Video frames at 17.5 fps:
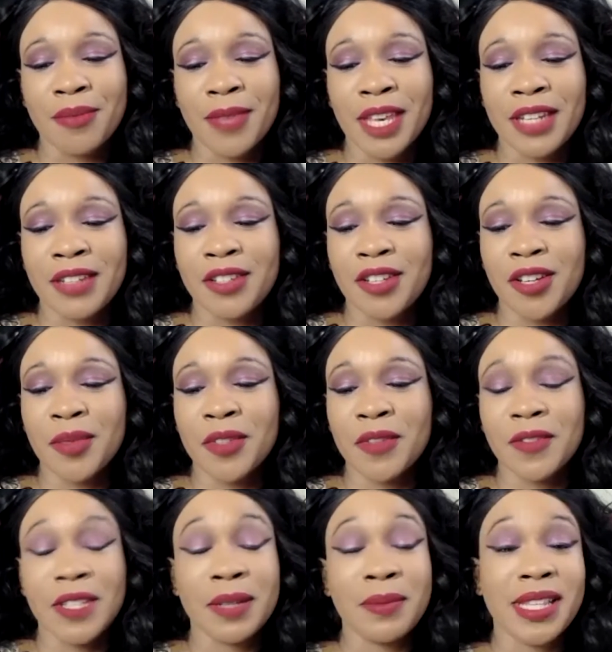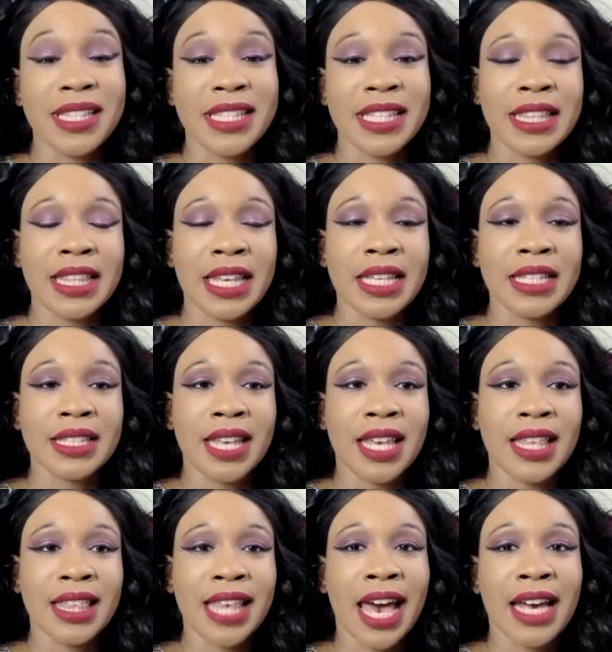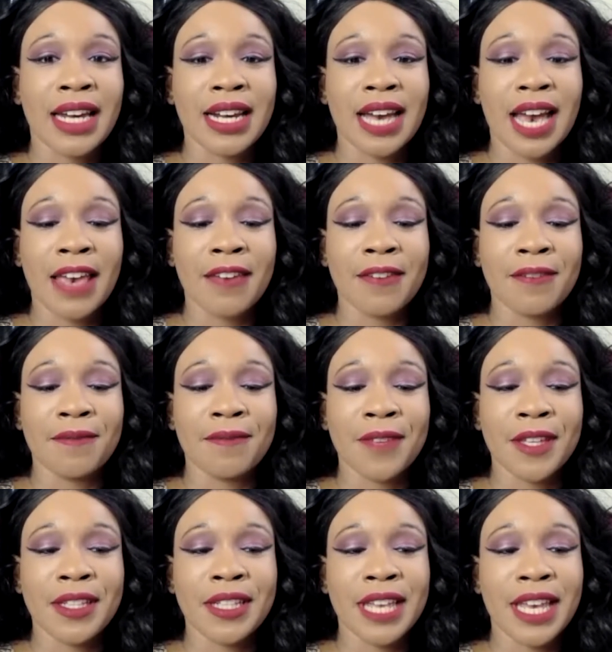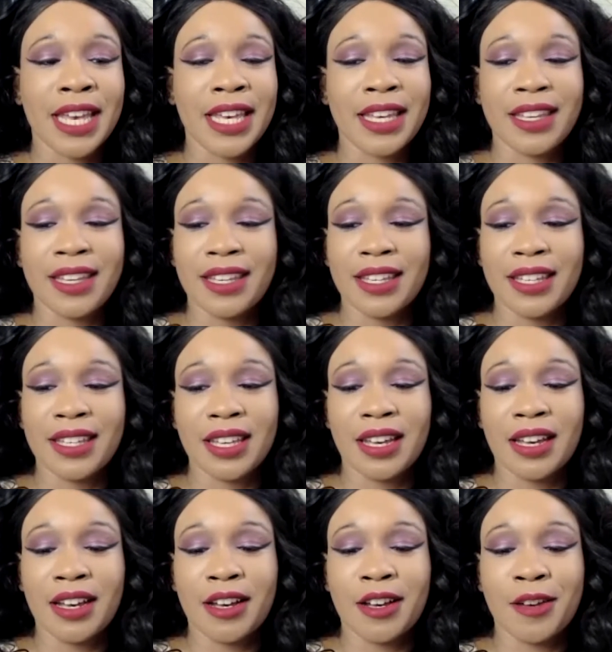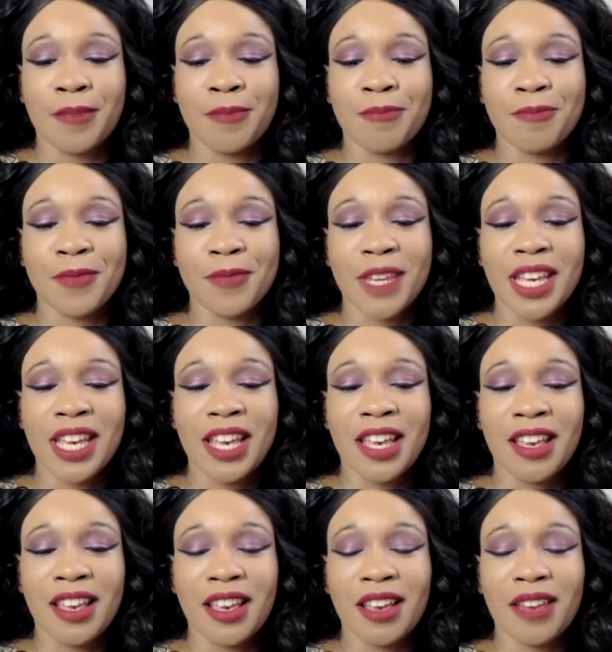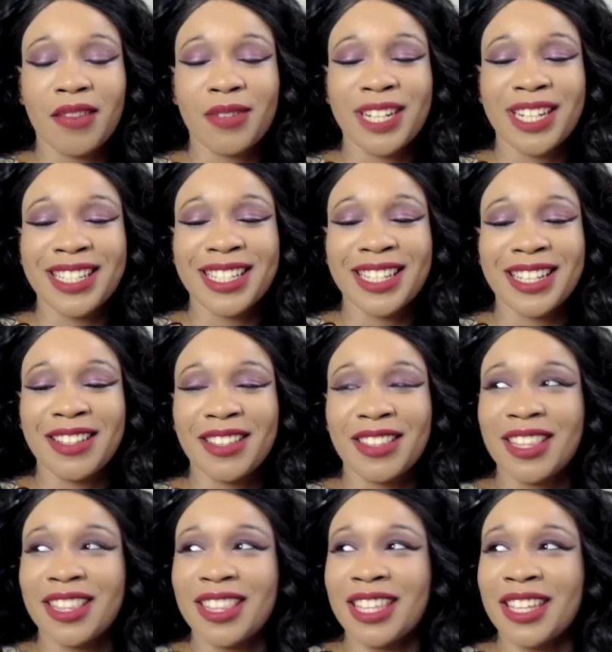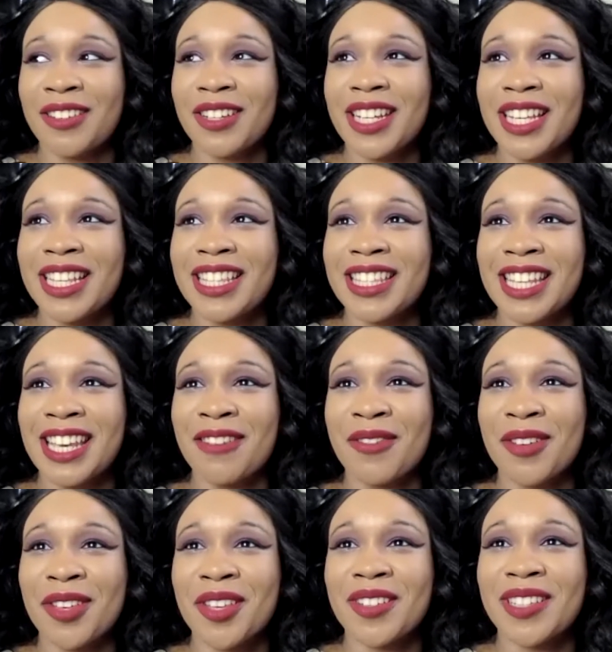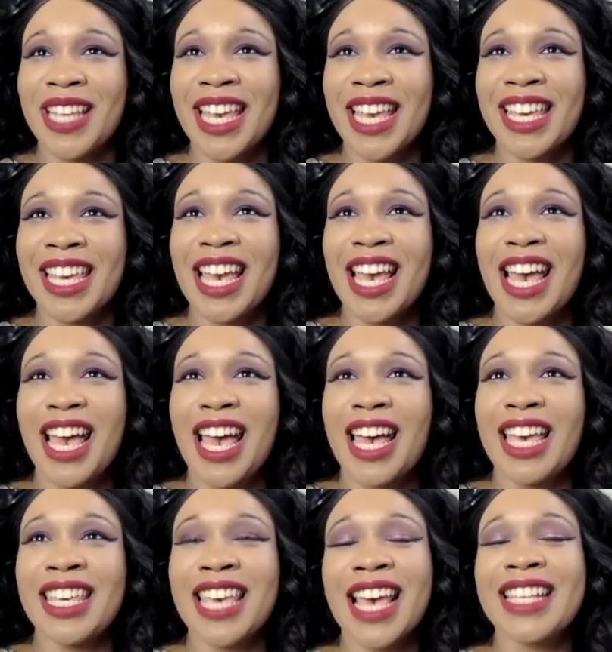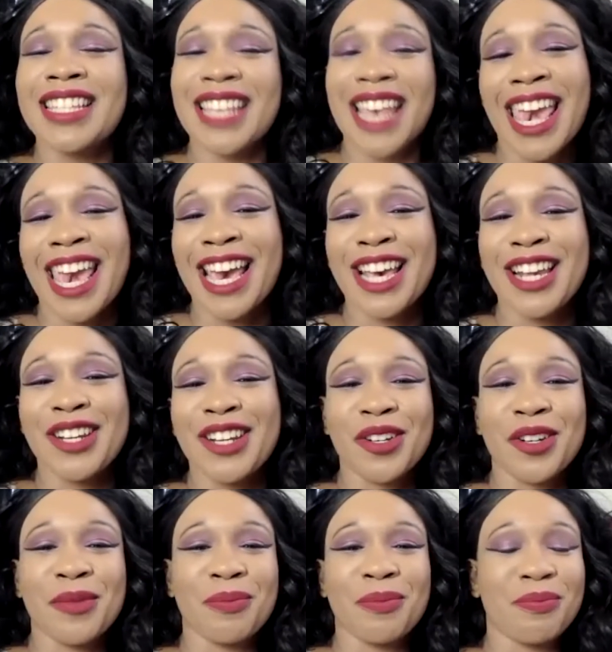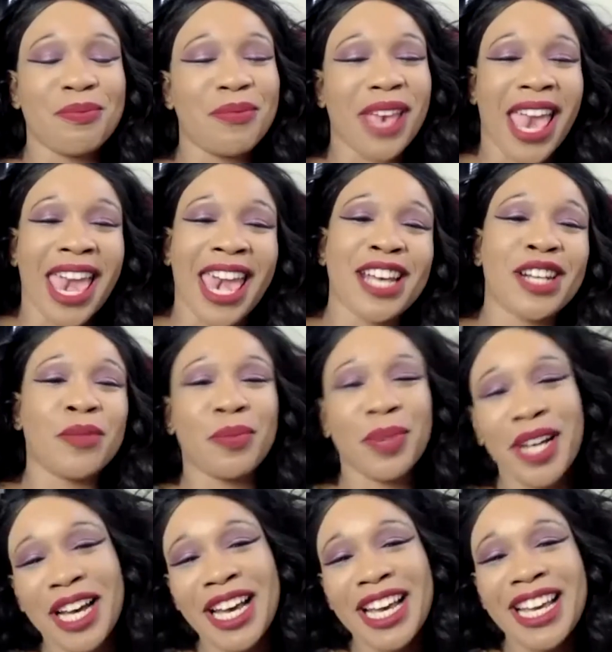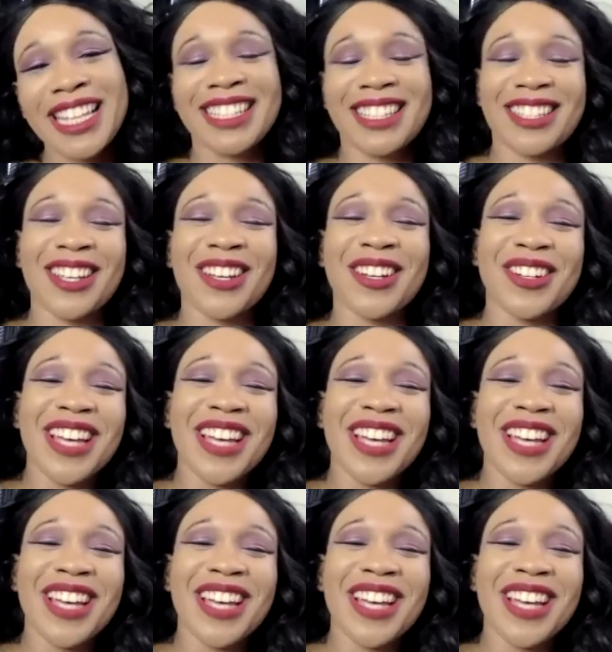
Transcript: In terms of limits and things like that, I feel like um, what is it the theater kids say where they're like yes and but, so if